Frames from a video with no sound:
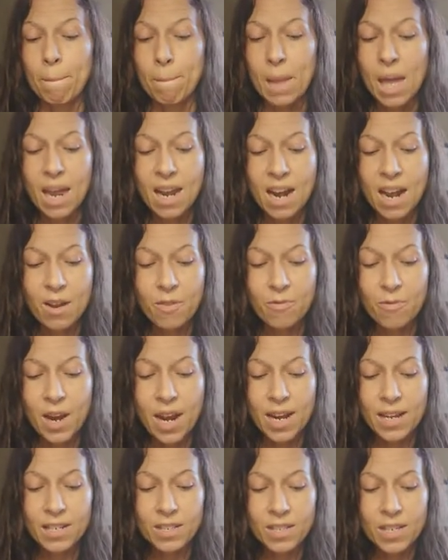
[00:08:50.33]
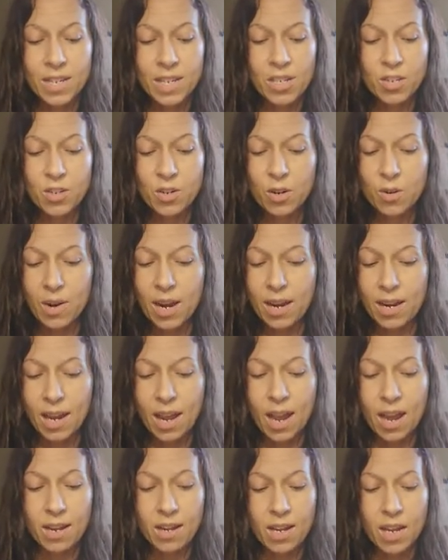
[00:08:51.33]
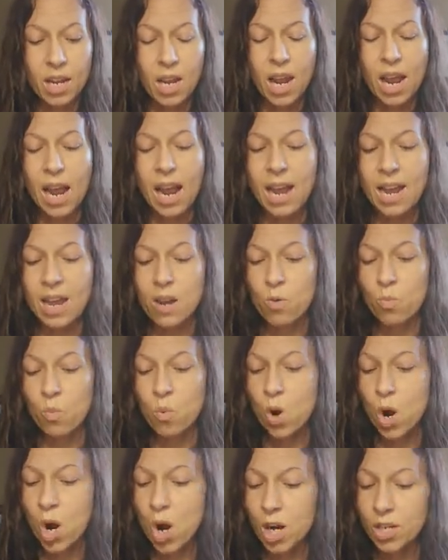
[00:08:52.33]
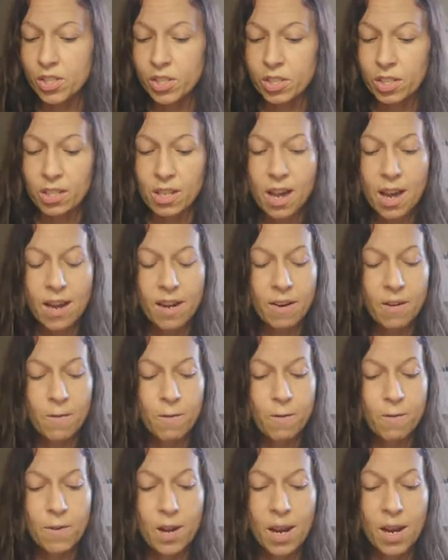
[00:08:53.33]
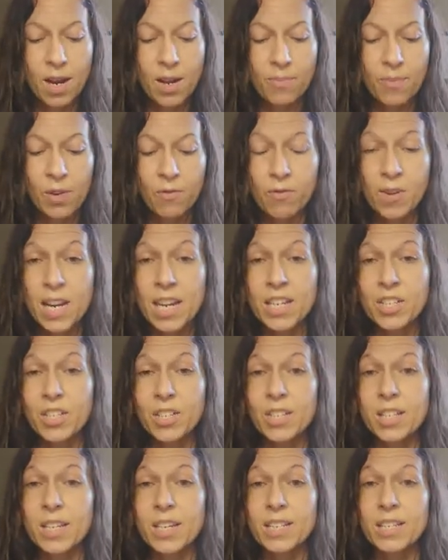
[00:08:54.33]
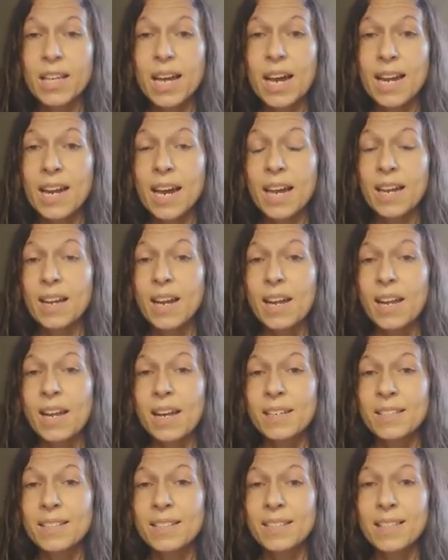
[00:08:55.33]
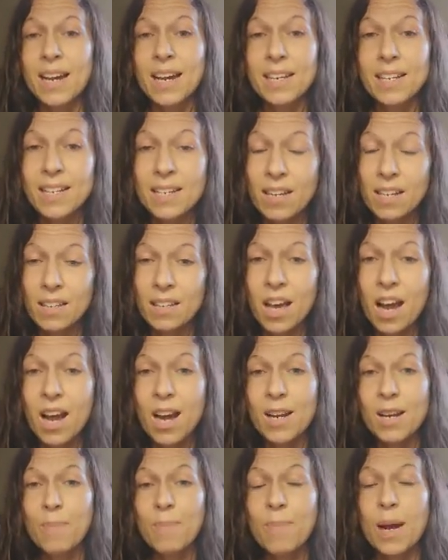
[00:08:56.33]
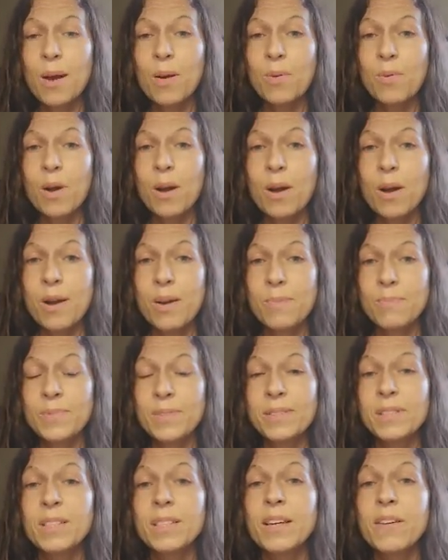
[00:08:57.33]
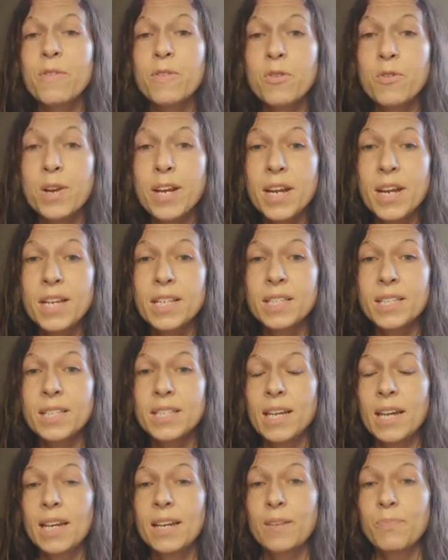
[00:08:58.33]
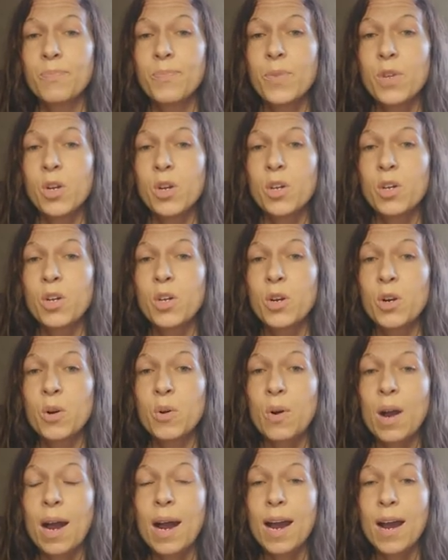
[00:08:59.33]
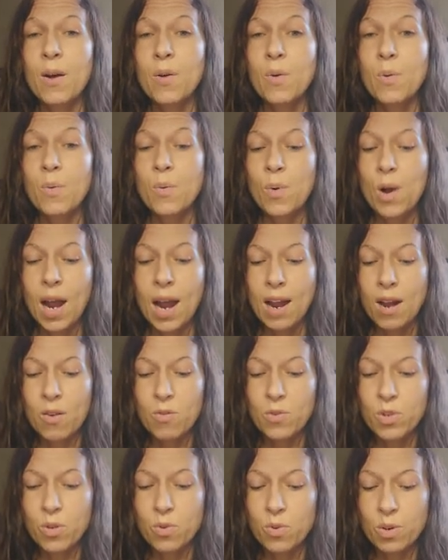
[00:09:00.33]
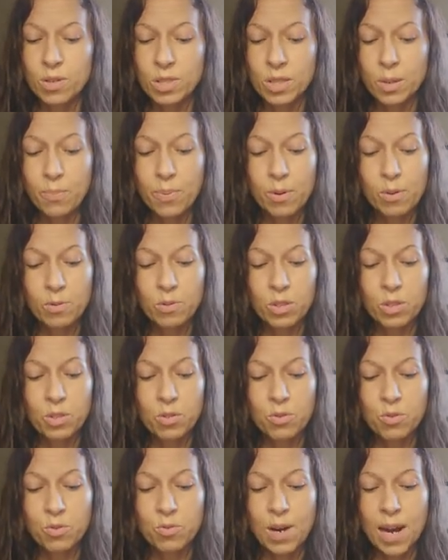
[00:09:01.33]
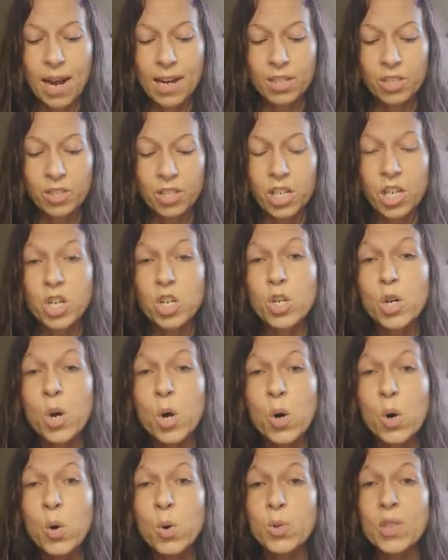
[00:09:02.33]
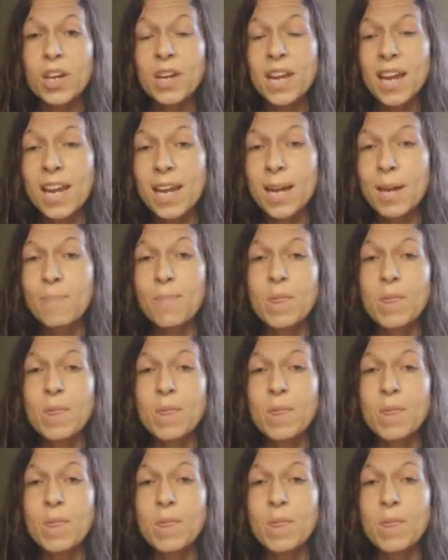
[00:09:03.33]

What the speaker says: And I finally, I had watched a lot of evangelists. I had studied a lot about deliverance and, how you are supposed to actually know the name